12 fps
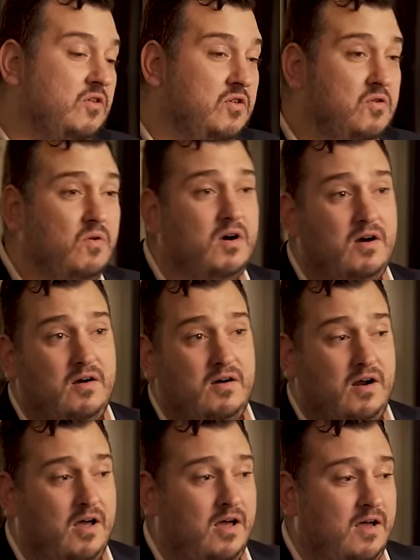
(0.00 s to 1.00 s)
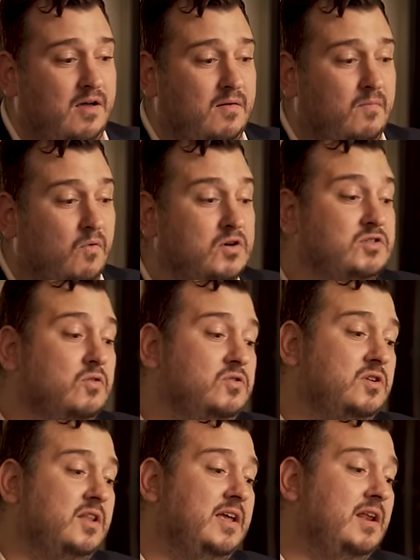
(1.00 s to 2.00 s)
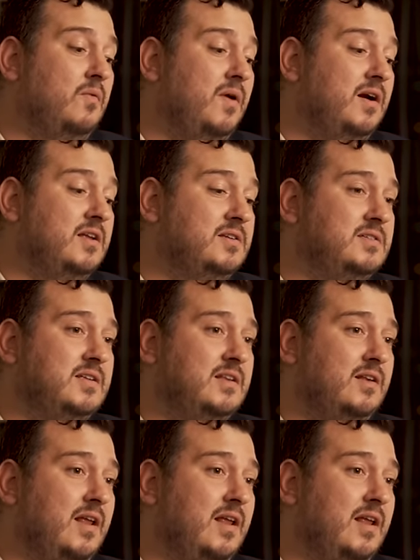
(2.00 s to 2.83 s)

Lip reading: You are more socially and awareness and